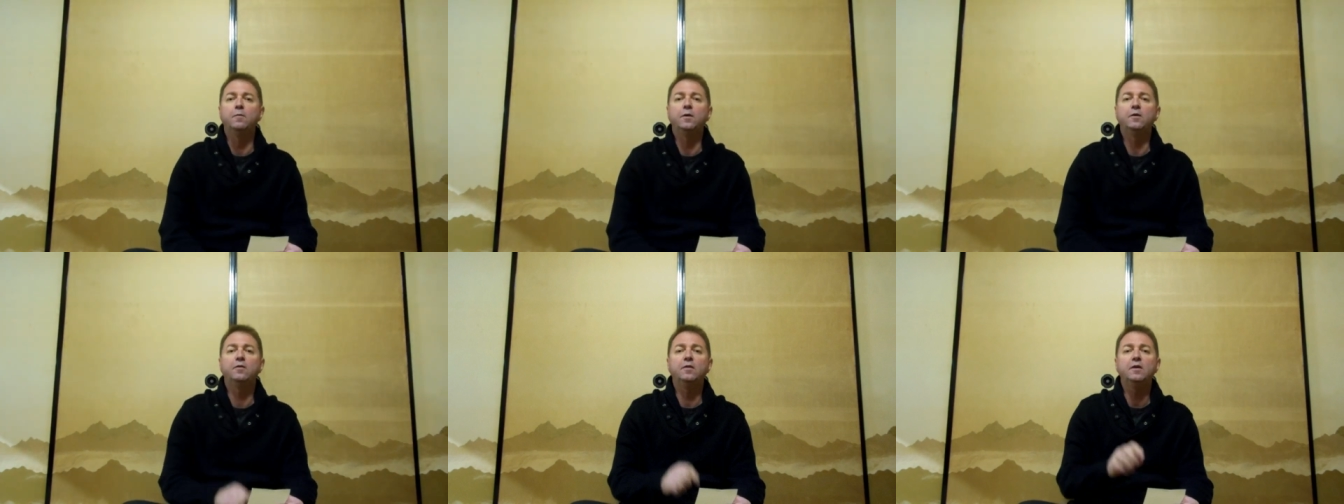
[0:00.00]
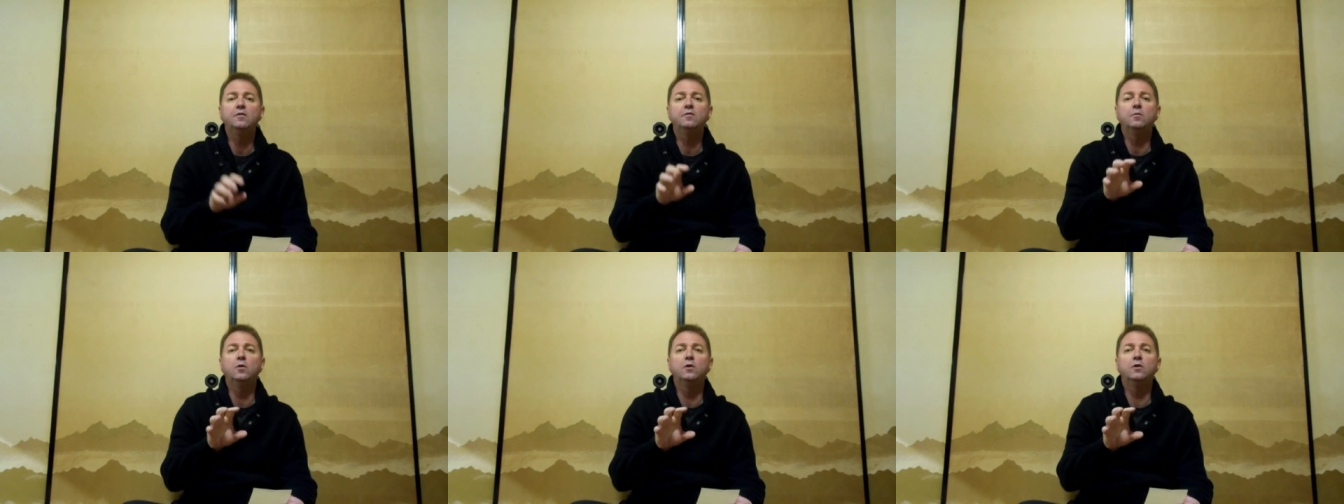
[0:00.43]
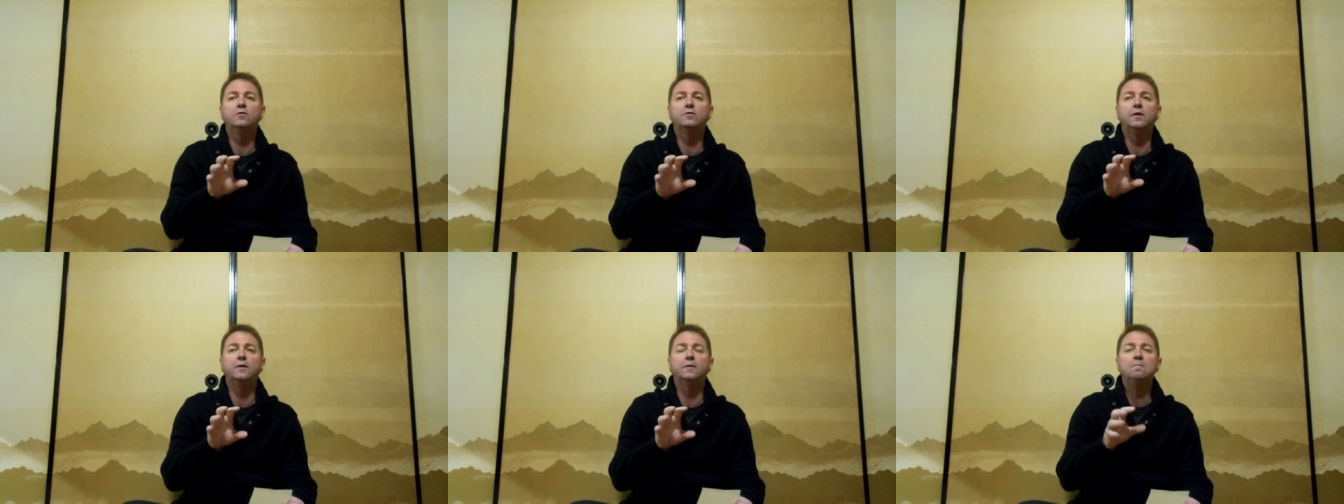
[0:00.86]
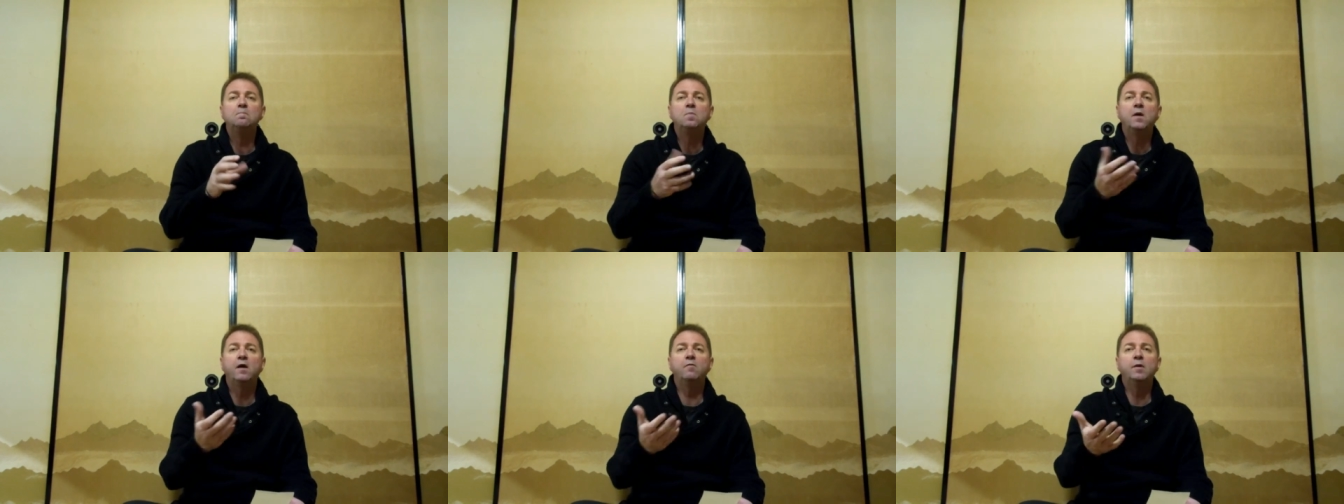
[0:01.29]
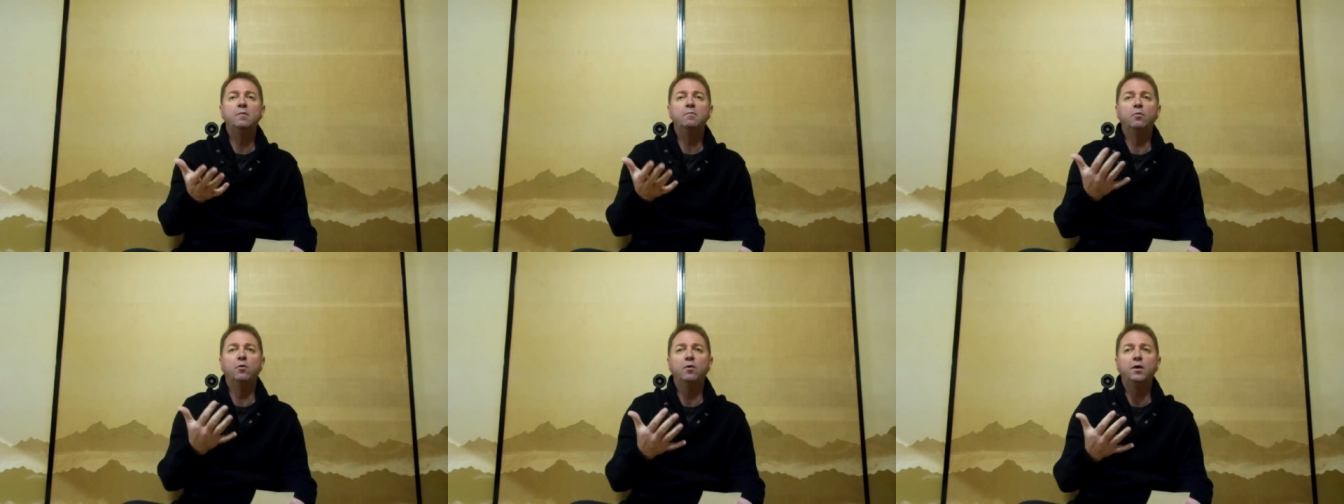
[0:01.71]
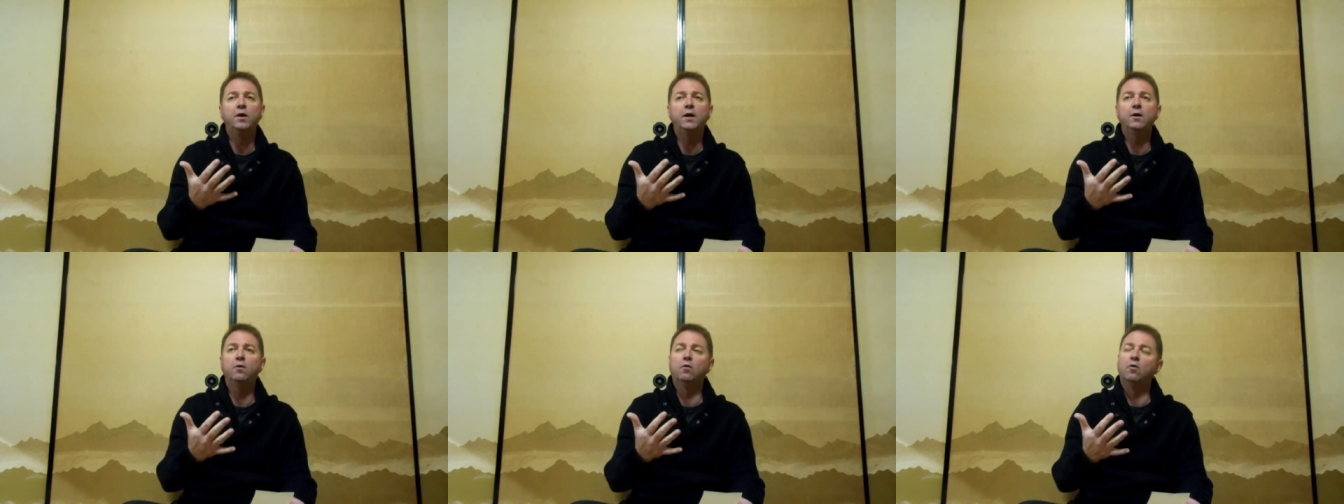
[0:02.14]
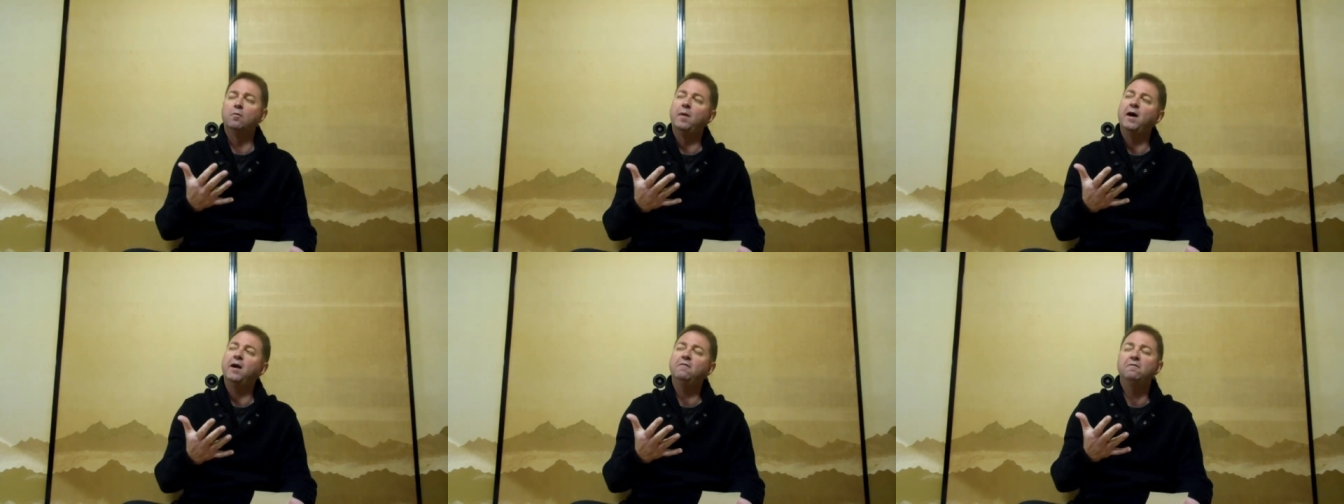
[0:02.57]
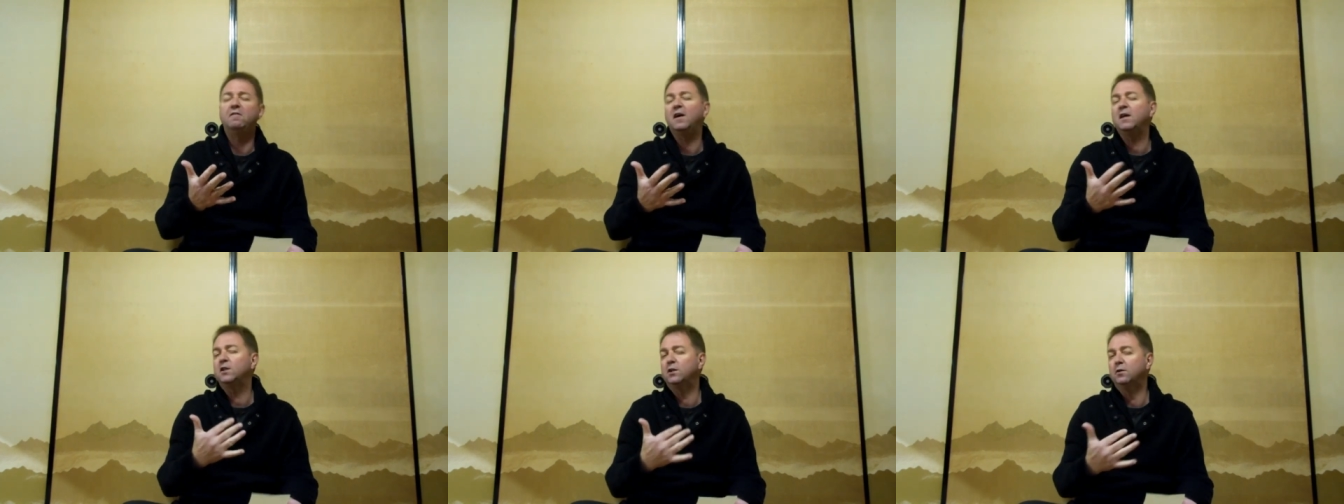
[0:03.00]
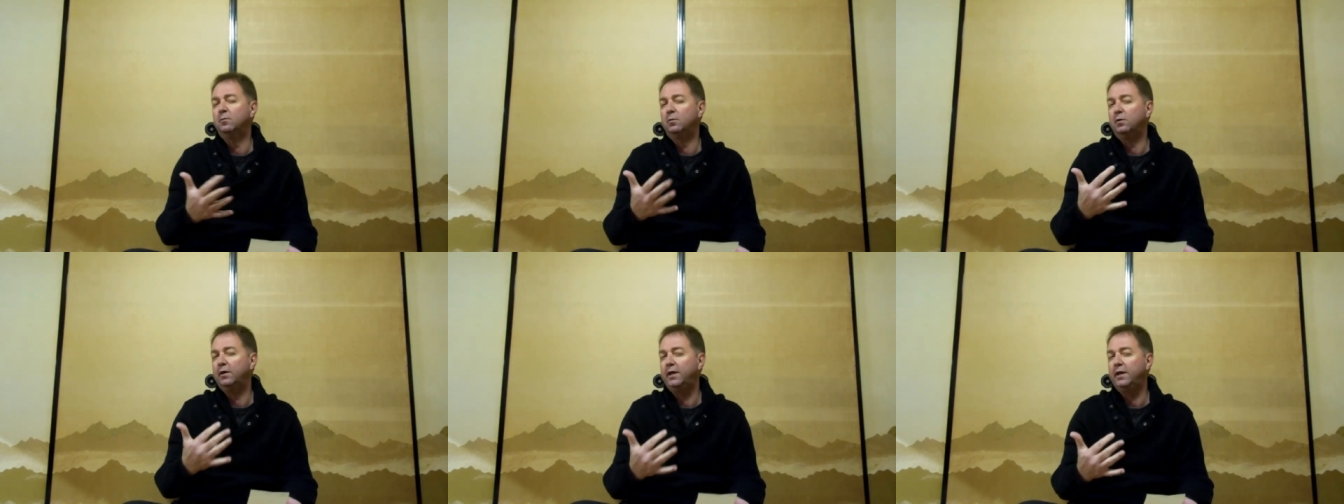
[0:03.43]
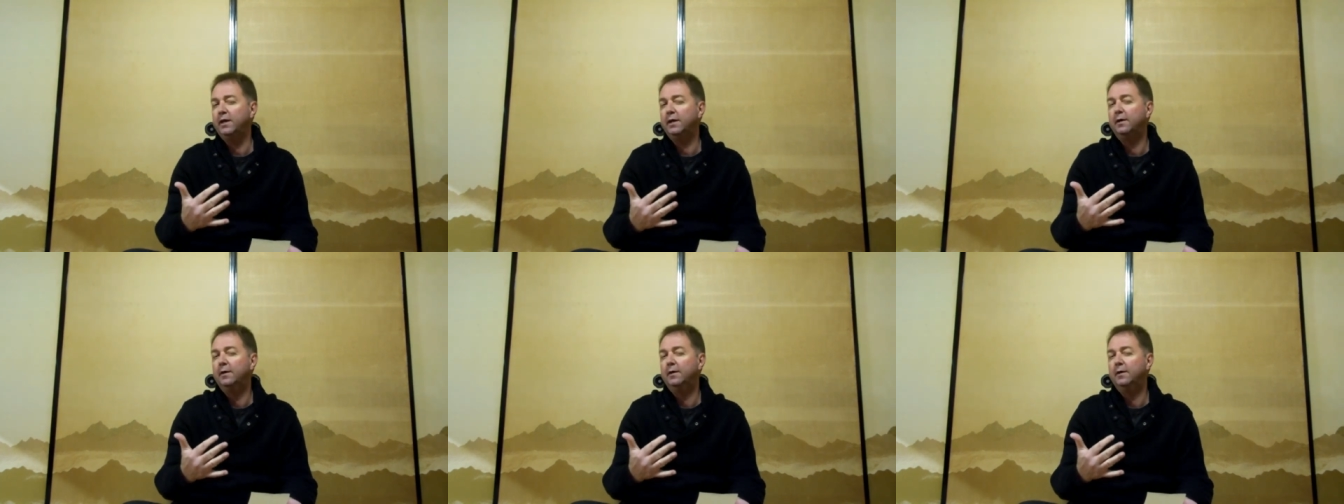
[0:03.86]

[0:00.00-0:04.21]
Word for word: If these are words that have been brought here or made fashionable here,